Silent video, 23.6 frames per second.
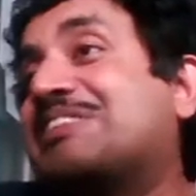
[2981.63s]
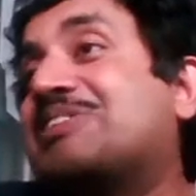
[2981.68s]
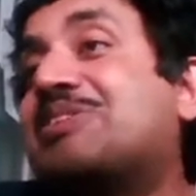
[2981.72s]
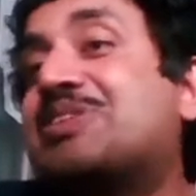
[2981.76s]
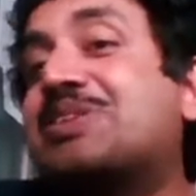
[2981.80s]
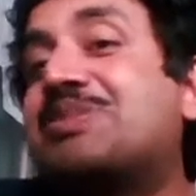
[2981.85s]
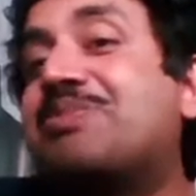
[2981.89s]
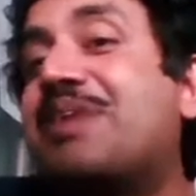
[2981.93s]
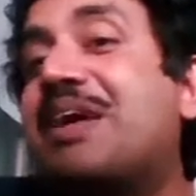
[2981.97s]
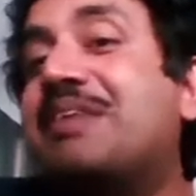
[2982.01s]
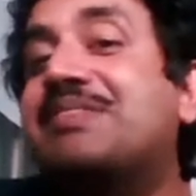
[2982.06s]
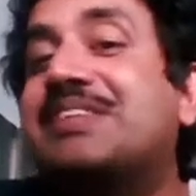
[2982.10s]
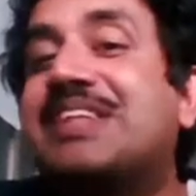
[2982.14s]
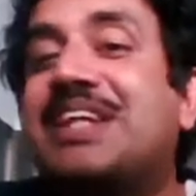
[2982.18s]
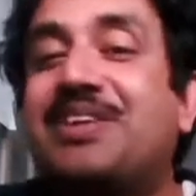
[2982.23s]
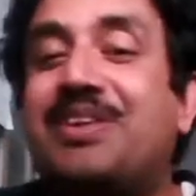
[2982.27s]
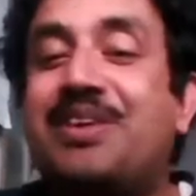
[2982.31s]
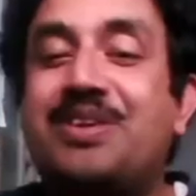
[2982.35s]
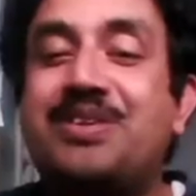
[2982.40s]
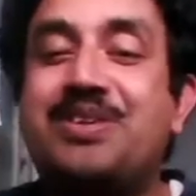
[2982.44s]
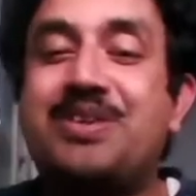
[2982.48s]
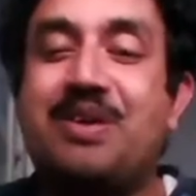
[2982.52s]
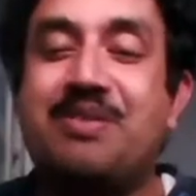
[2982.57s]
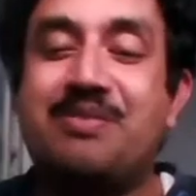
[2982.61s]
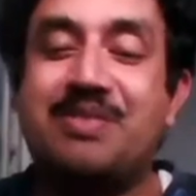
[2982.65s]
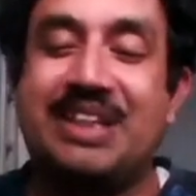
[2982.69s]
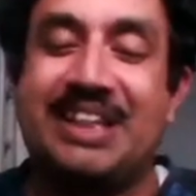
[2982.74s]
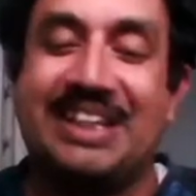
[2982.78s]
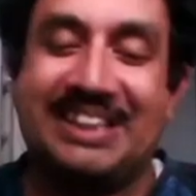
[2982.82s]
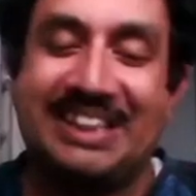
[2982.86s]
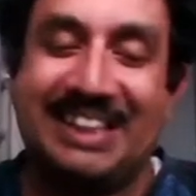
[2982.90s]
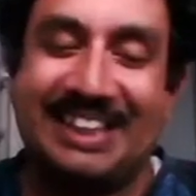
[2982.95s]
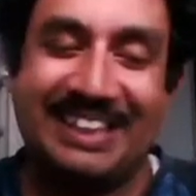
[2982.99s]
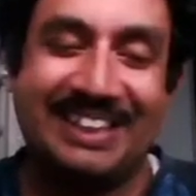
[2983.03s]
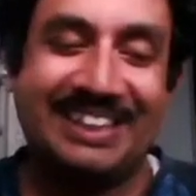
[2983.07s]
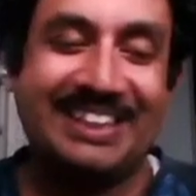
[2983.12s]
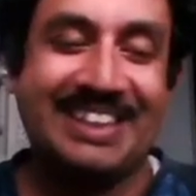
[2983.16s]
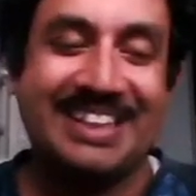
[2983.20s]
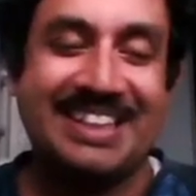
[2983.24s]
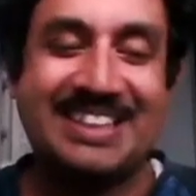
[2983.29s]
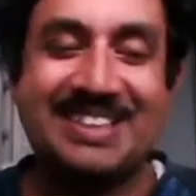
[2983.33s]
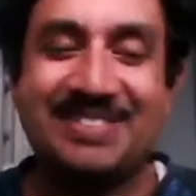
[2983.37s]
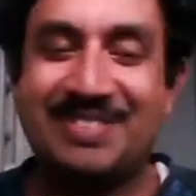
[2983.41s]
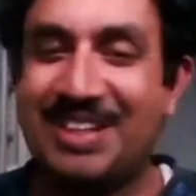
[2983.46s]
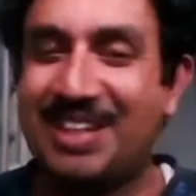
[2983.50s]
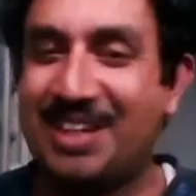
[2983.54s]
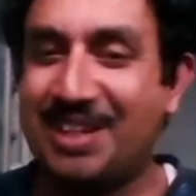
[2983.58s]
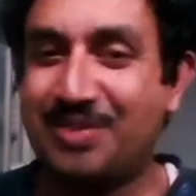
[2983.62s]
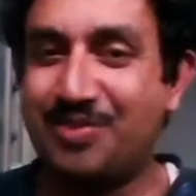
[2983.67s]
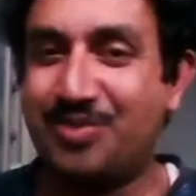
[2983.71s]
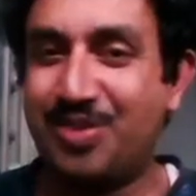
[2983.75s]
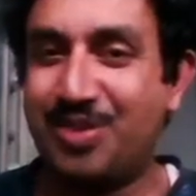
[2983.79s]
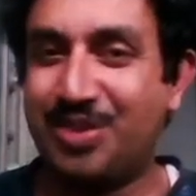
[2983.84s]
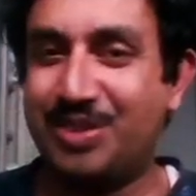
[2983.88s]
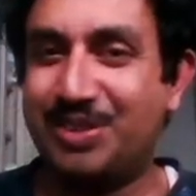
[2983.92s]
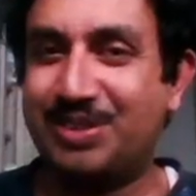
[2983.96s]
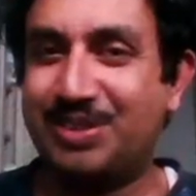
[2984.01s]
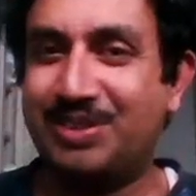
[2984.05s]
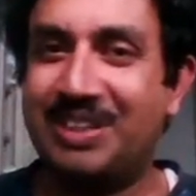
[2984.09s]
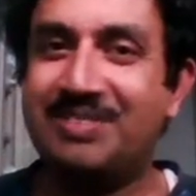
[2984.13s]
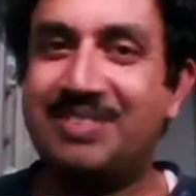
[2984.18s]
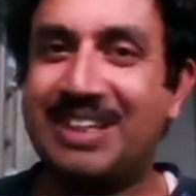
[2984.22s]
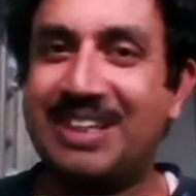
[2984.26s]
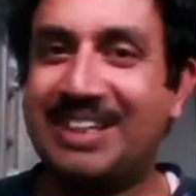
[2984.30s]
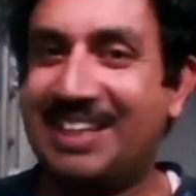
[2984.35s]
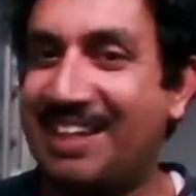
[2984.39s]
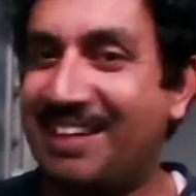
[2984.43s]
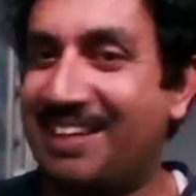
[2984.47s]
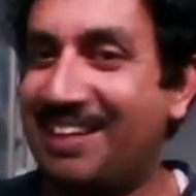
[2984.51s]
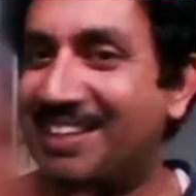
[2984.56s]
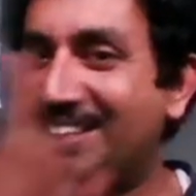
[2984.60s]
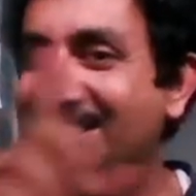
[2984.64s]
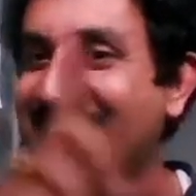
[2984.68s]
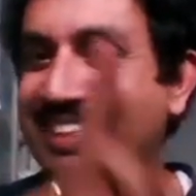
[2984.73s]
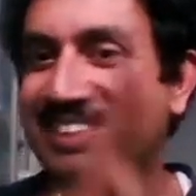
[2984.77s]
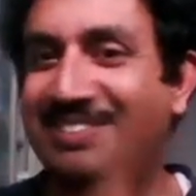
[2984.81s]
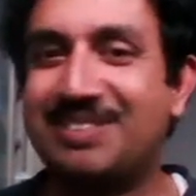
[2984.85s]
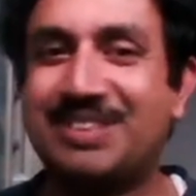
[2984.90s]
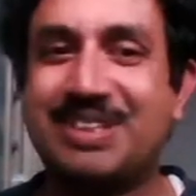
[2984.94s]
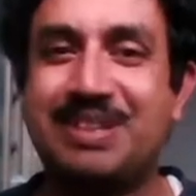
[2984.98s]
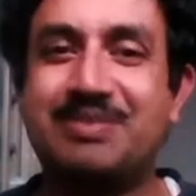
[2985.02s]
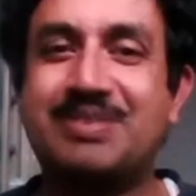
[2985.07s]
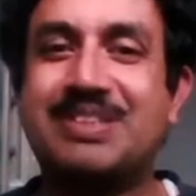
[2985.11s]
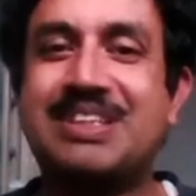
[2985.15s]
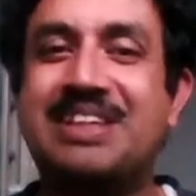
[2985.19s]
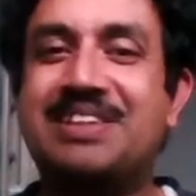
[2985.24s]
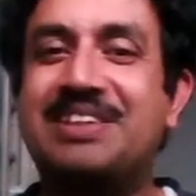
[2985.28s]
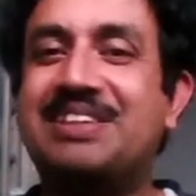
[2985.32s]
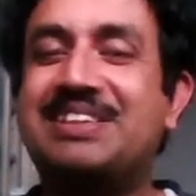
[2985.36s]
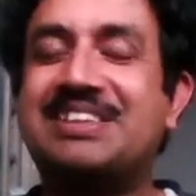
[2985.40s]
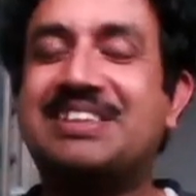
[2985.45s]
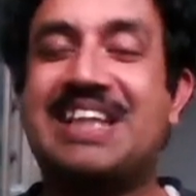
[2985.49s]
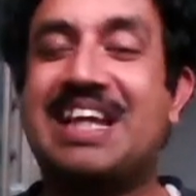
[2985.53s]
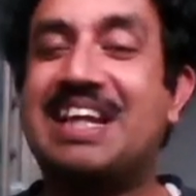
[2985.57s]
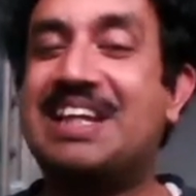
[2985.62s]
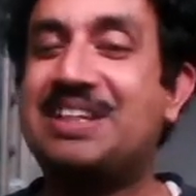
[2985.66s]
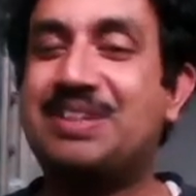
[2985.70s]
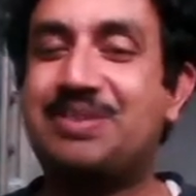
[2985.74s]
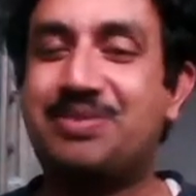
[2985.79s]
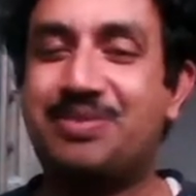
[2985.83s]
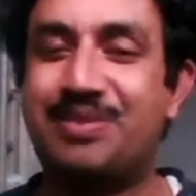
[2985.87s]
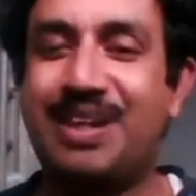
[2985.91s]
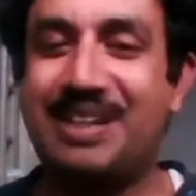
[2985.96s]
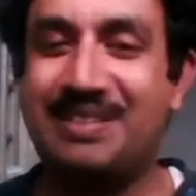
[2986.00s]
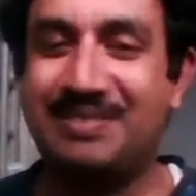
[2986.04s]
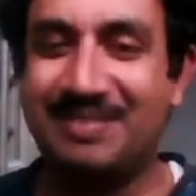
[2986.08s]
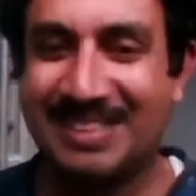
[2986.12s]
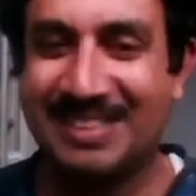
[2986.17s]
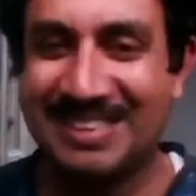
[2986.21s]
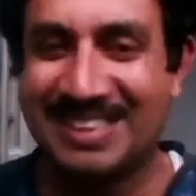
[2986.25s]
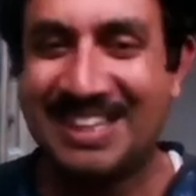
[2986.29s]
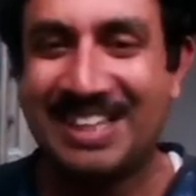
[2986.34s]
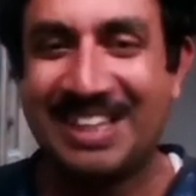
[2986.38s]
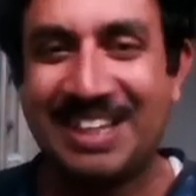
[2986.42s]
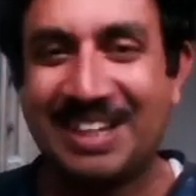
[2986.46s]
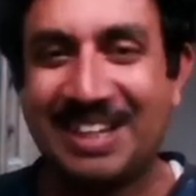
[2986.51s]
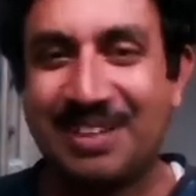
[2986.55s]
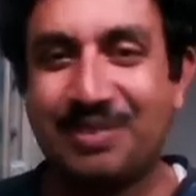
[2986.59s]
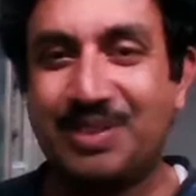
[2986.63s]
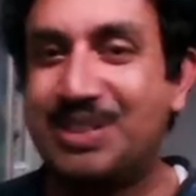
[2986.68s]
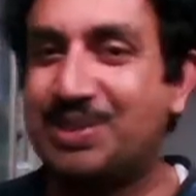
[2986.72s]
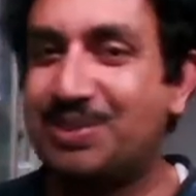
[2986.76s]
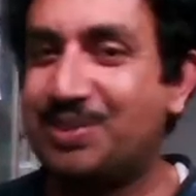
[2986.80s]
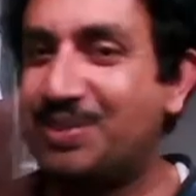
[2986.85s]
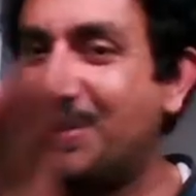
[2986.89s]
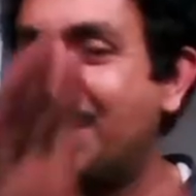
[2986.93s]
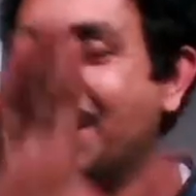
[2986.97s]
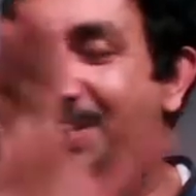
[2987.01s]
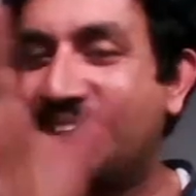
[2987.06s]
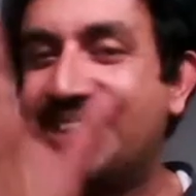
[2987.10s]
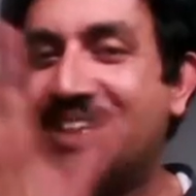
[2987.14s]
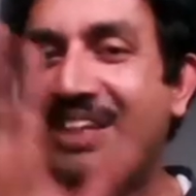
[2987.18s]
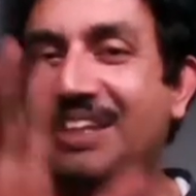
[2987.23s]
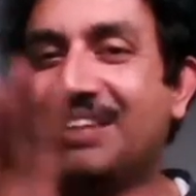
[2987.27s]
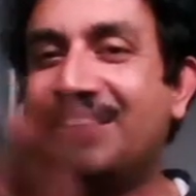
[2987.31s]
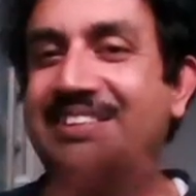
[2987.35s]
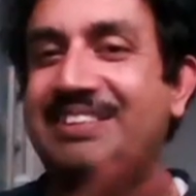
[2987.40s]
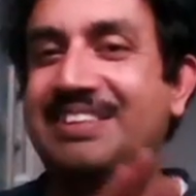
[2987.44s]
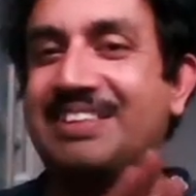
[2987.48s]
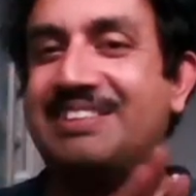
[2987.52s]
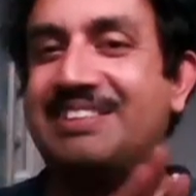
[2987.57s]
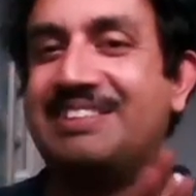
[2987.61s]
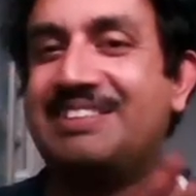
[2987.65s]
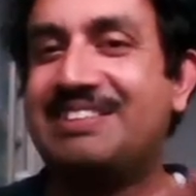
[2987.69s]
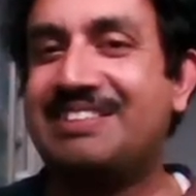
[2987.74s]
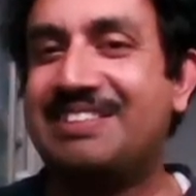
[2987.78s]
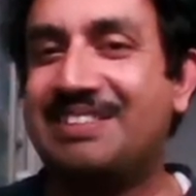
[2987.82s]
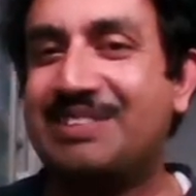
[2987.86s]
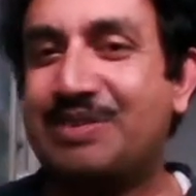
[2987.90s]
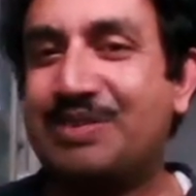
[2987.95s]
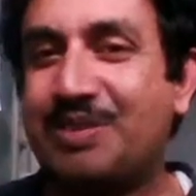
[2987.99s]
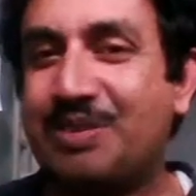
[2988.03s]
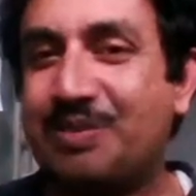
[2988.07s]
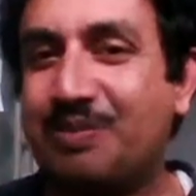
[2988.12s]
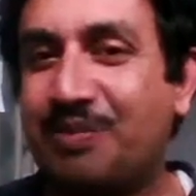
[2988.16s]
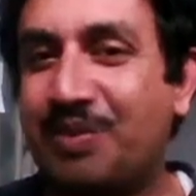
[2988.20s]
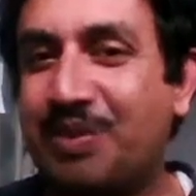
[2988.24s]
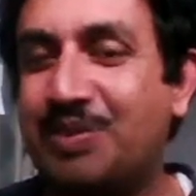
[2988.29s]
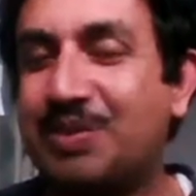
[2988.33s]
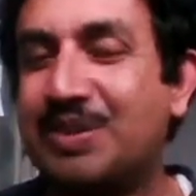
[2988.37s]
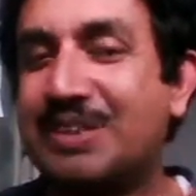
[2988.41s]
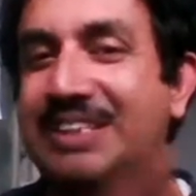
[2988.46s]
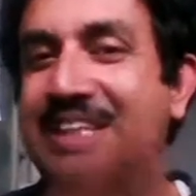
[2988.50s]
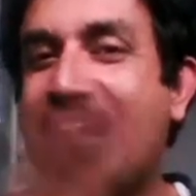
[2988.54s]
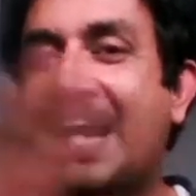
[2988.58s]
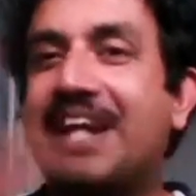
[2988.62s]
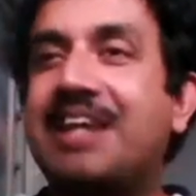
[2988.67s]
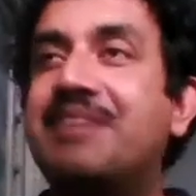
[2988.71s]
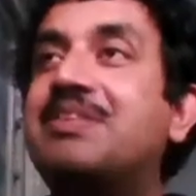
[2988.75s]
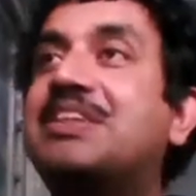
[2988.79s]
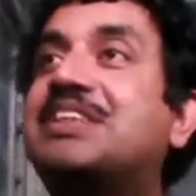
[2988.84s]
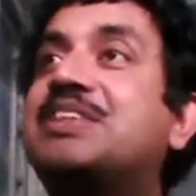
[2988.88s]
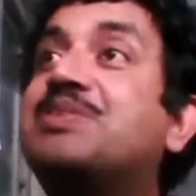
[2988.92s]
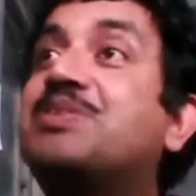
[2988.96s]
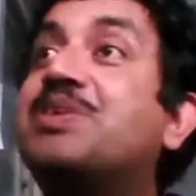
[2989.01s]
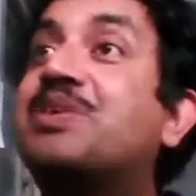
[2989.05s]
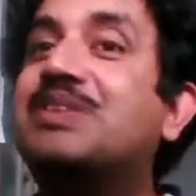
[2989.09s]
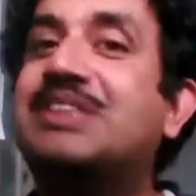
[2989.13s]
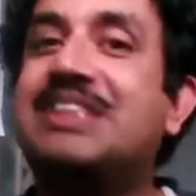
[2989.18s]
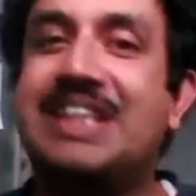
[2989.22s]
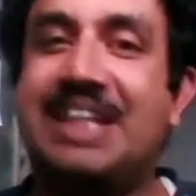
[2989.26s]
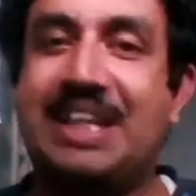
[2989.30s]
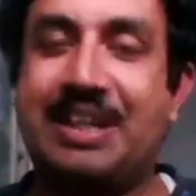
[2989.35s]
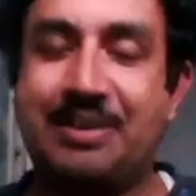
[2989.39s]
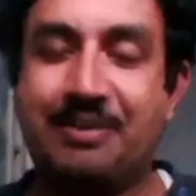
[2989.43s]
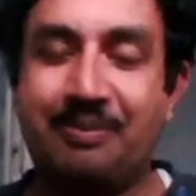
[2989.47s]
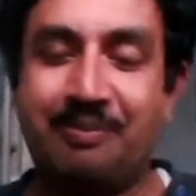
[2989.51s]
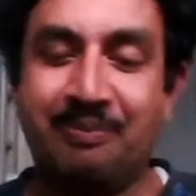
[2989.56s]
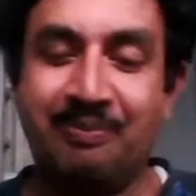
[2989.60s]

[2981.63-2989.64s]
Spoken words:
those primes are not dominating. It's very unfortunate, but there are some silent primes which whose dynamics you don't see.